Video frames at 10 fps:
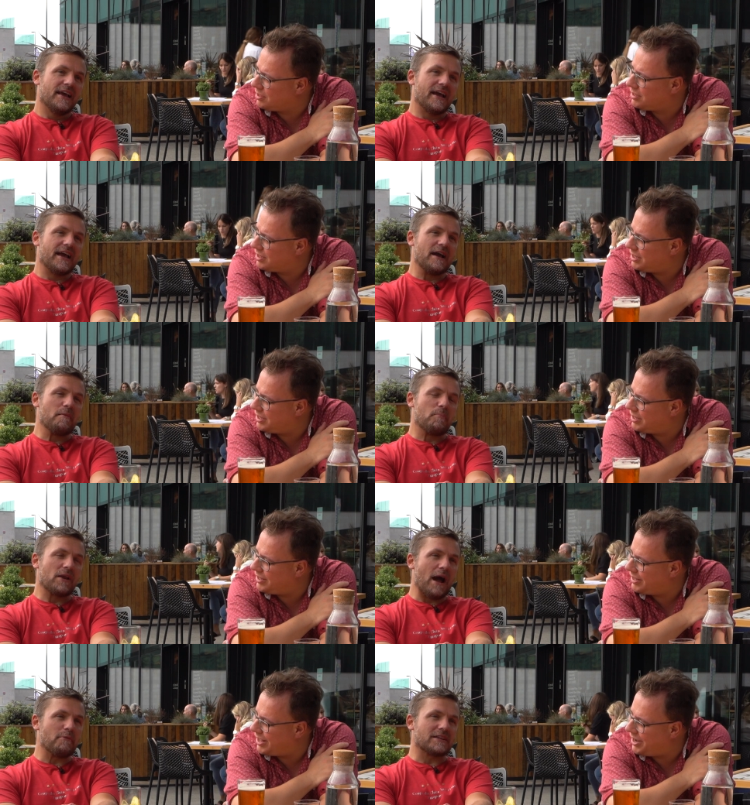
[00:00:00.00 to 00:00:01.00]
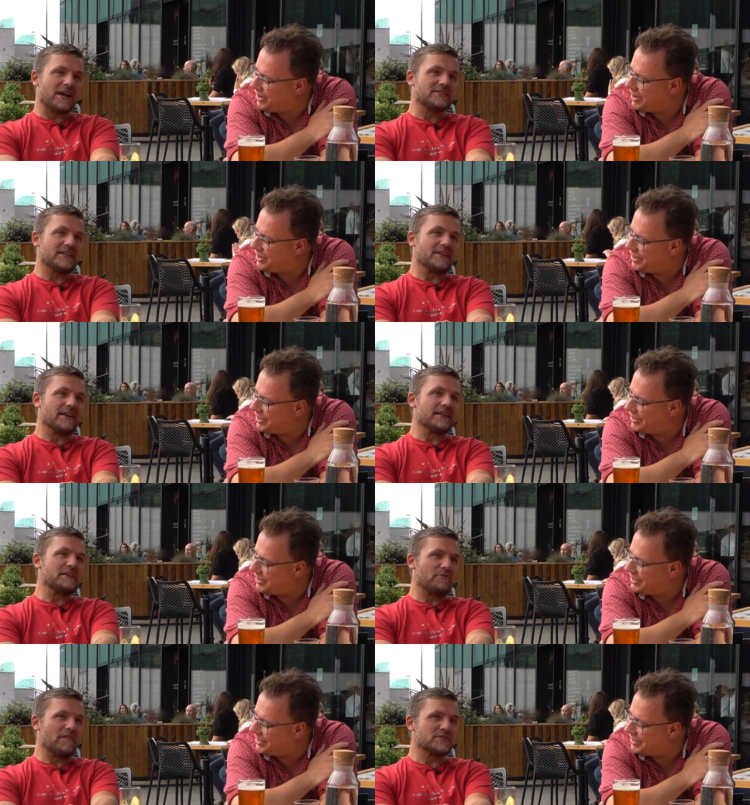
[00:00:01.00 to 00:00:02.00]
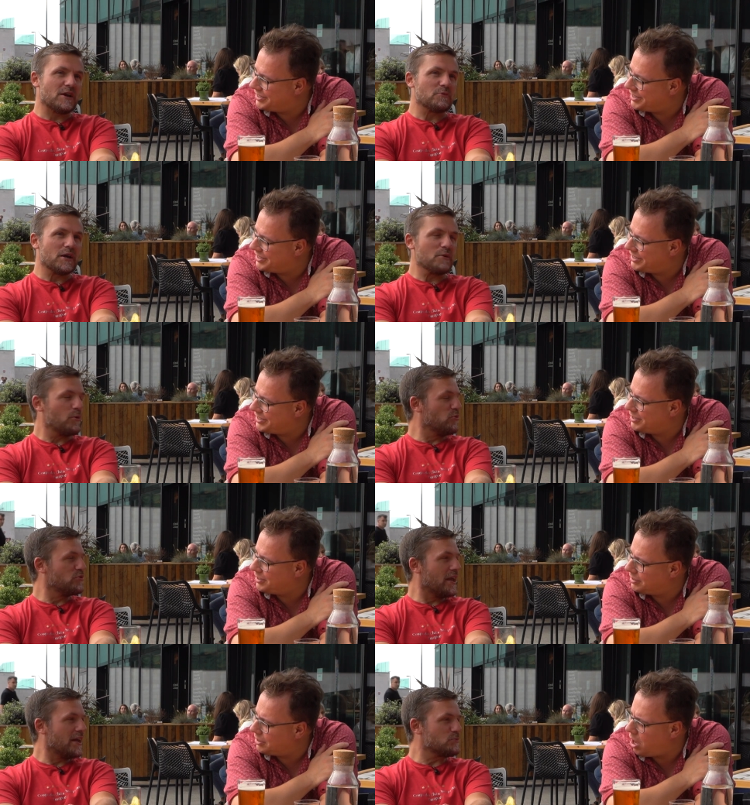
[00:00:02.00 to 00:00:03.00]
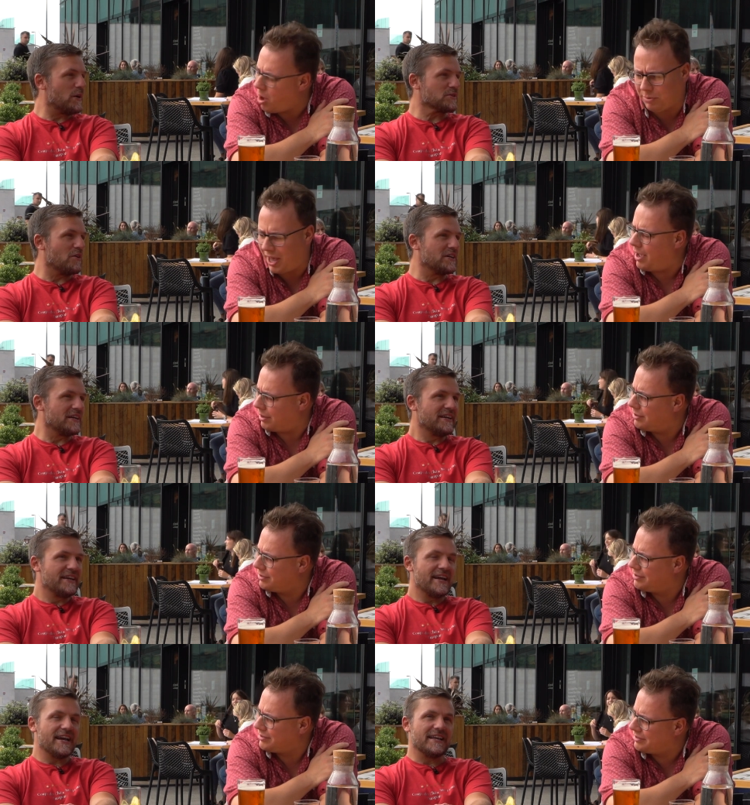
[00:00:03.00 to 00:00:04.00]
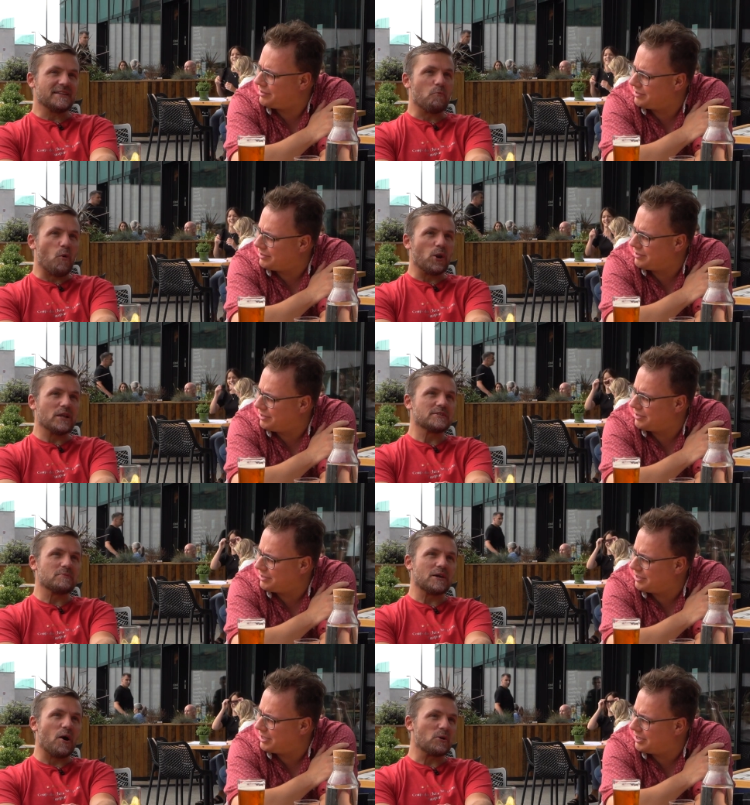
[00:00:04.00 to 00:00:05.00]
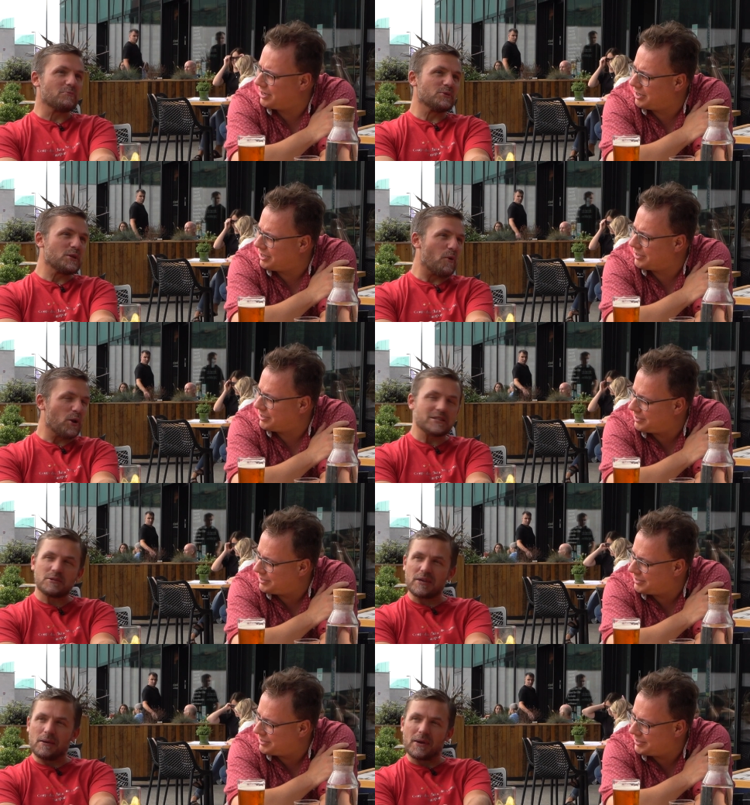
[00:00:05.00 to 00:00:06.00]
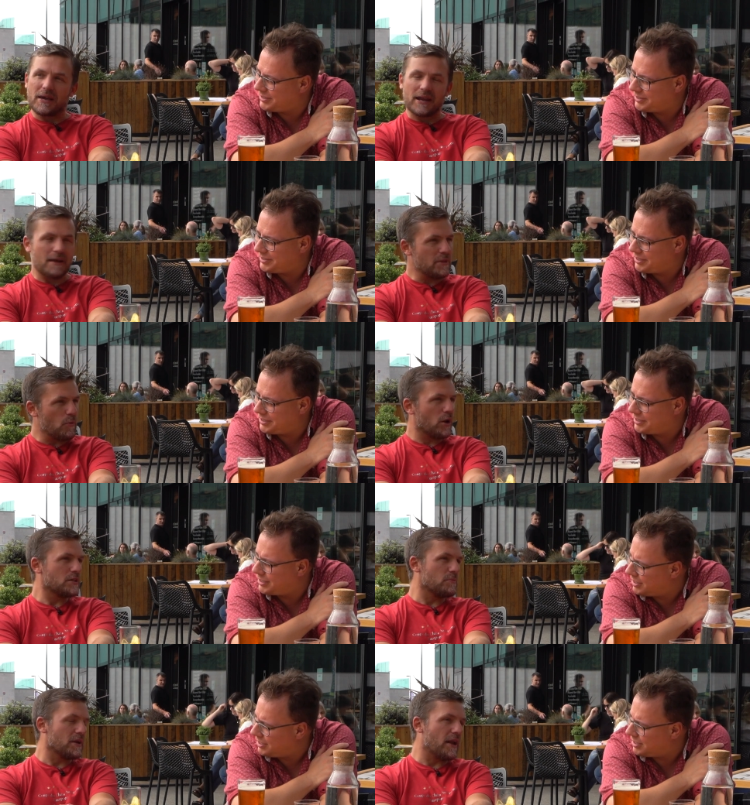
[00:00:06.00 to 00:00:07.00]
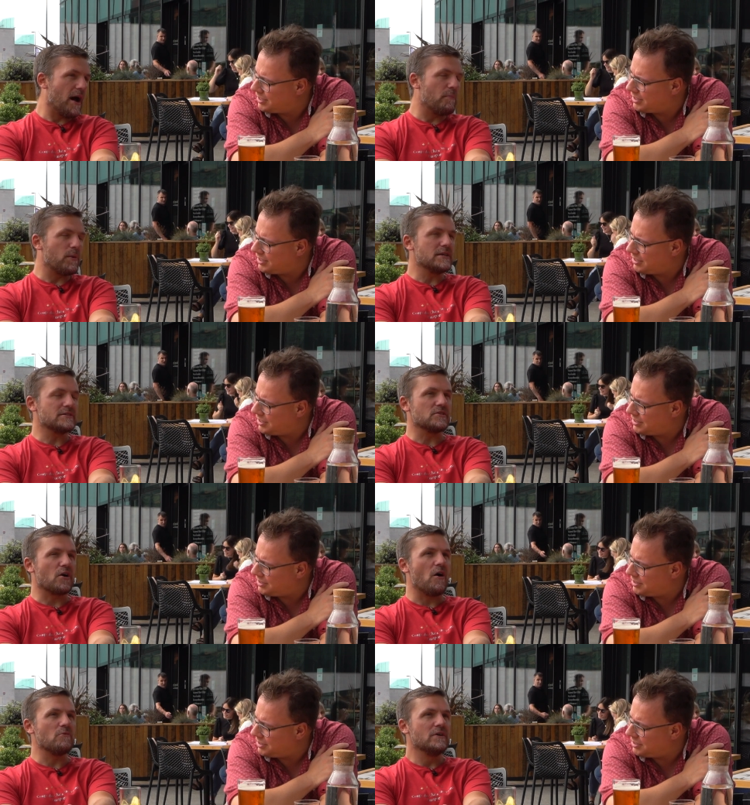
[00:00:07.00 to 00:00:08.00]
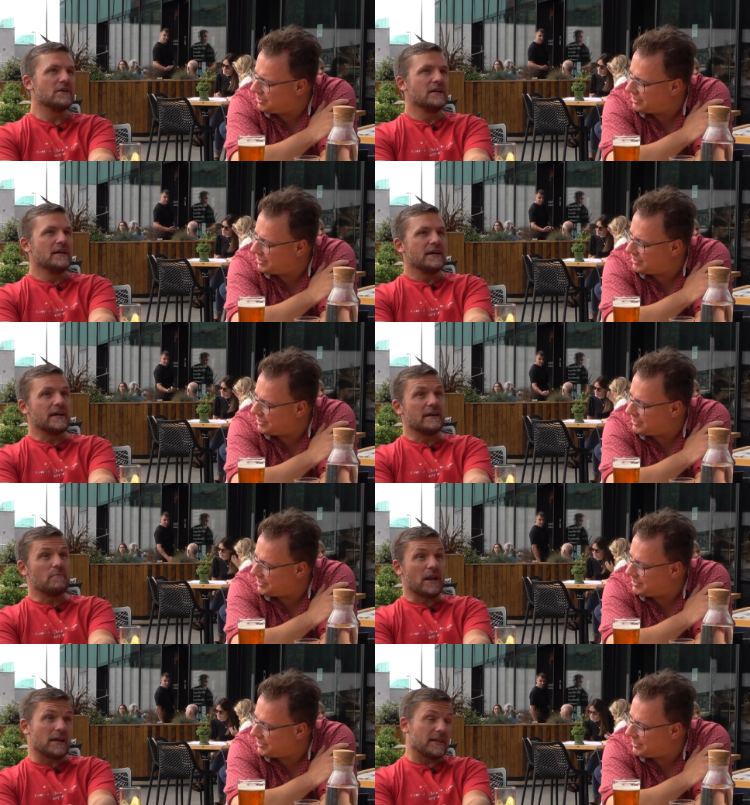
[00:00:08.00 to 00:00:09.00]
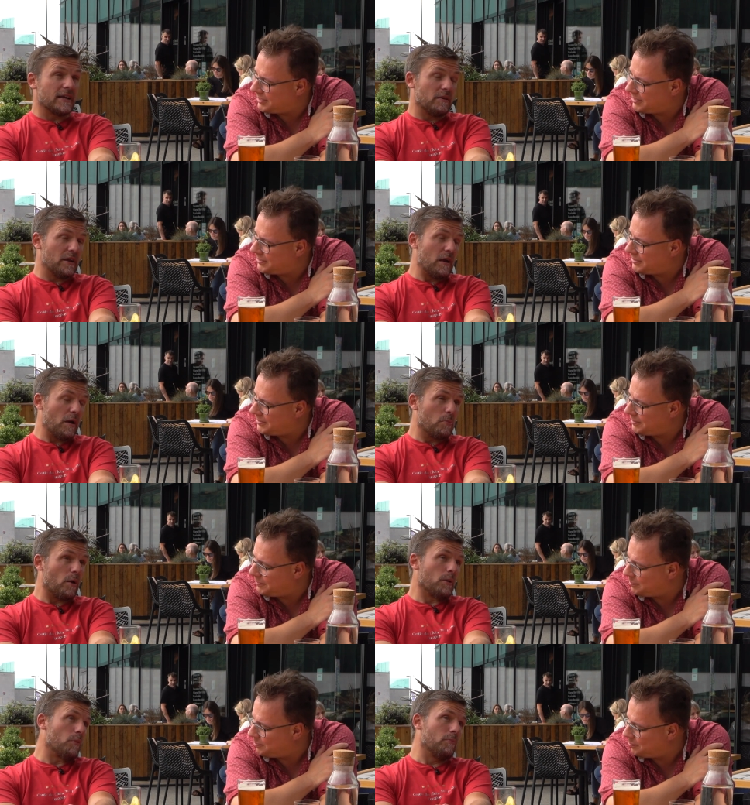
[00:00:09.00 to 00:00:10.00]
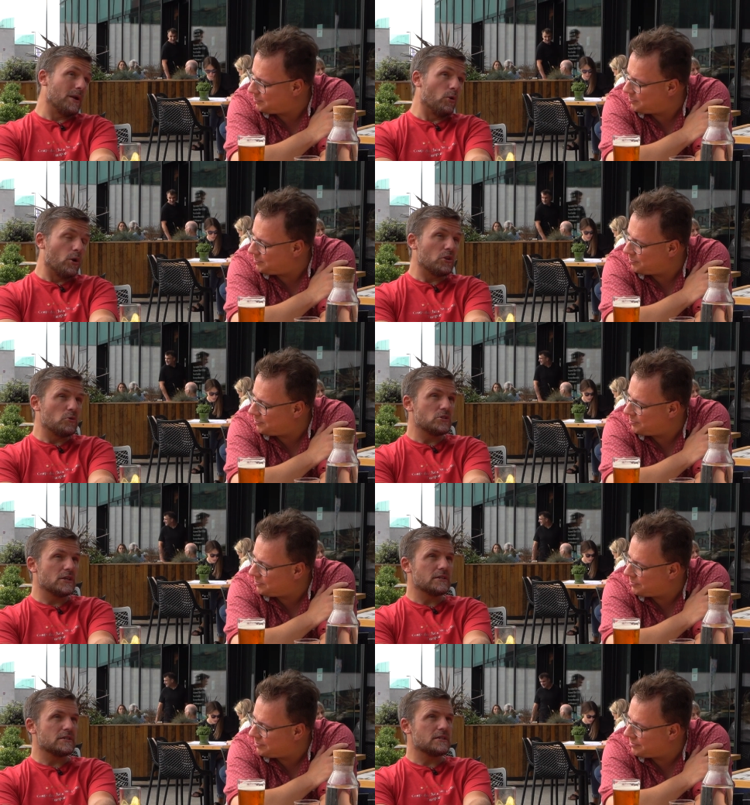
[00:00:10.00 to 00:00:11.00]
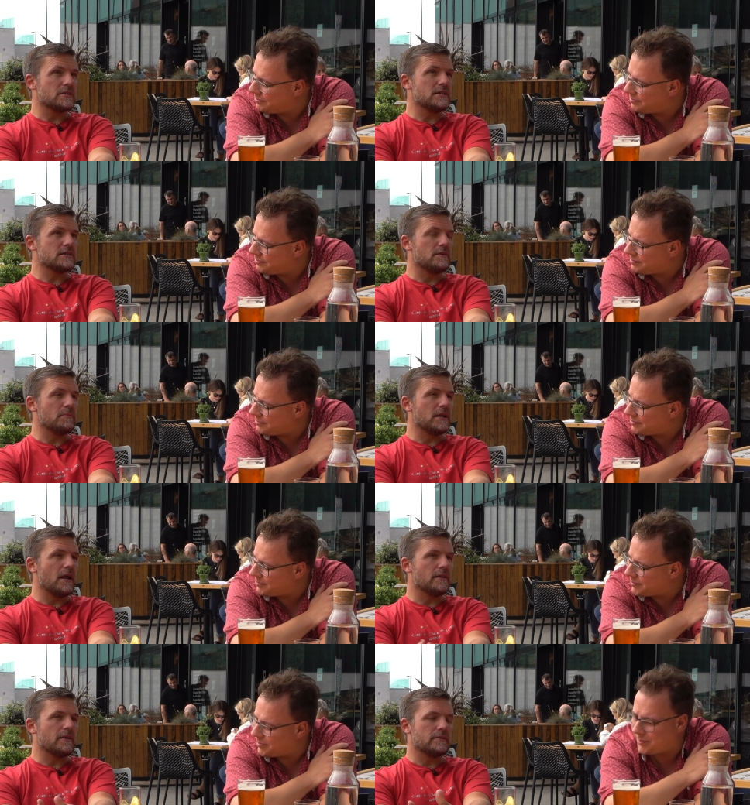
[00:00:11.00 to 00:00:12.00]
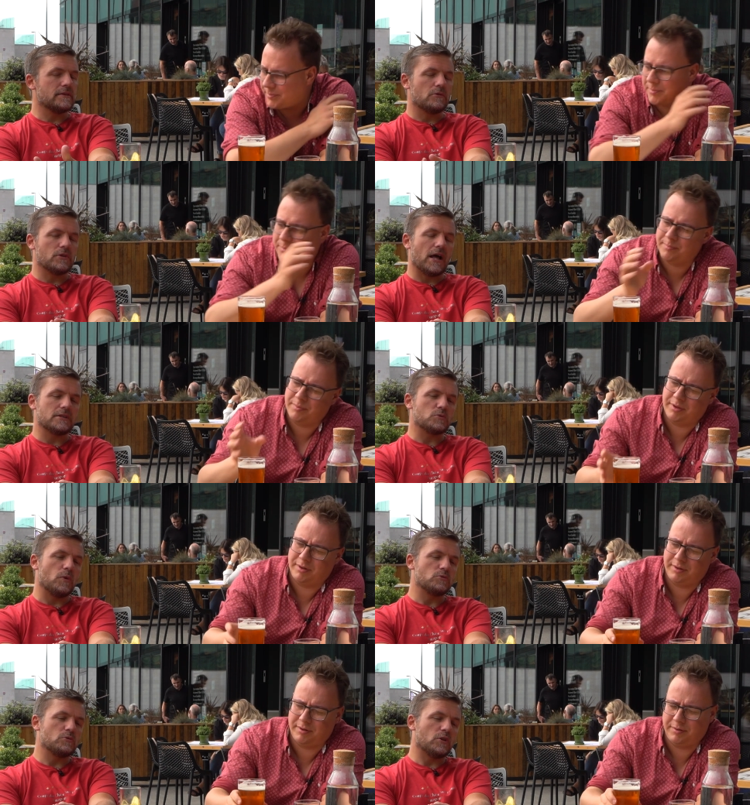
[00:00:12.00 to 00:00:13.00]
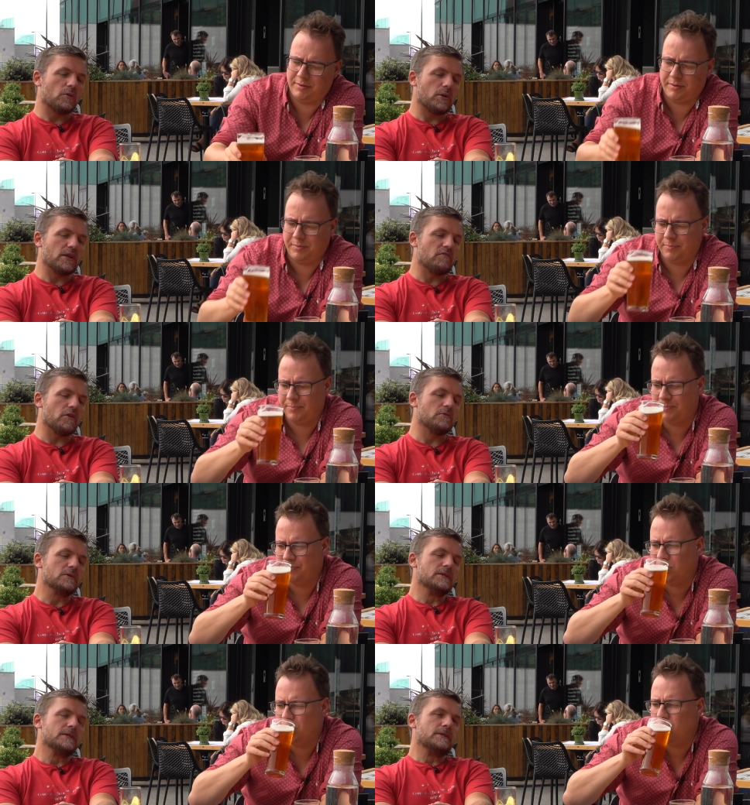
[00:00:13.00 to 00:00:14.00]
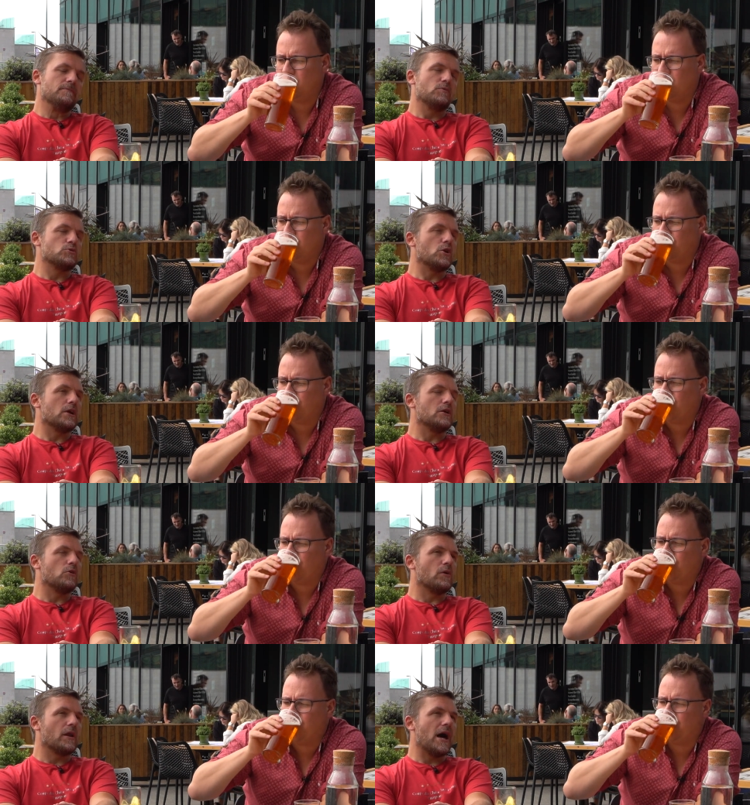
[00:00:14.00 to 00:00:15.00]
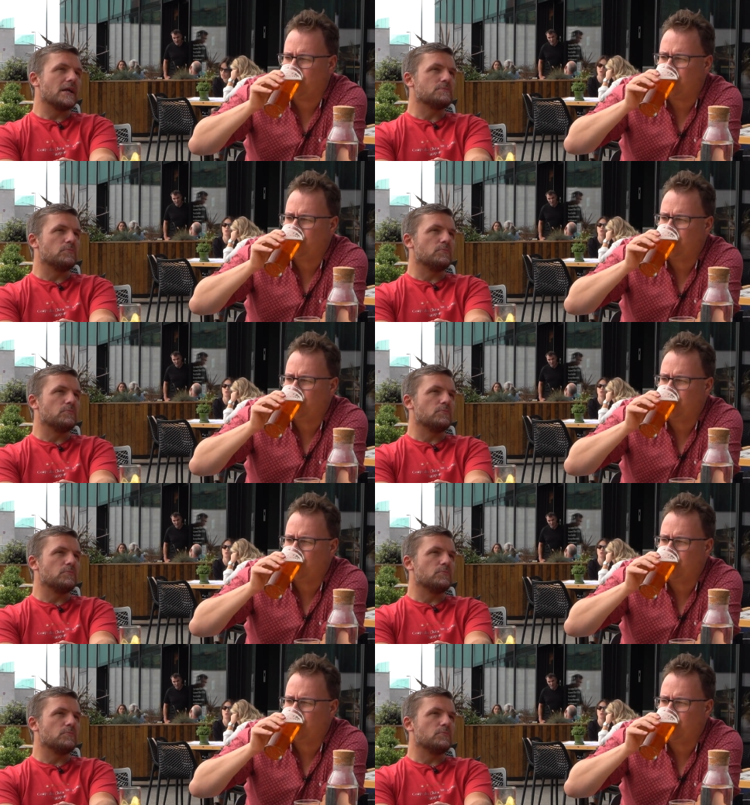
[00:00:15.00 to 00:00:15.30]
Speaker 1: Uh, but I would guess that there are Leeds fans out there who love that aspect. Oh, yeah. Uh, they want it to be horrible. They want it to be a bit grim. They want it to be an hard place to go. Um, and I think it, it, probably will be all of those things this season. I mean, uh, that you know the lad I spoke to on the preview was only a young lad,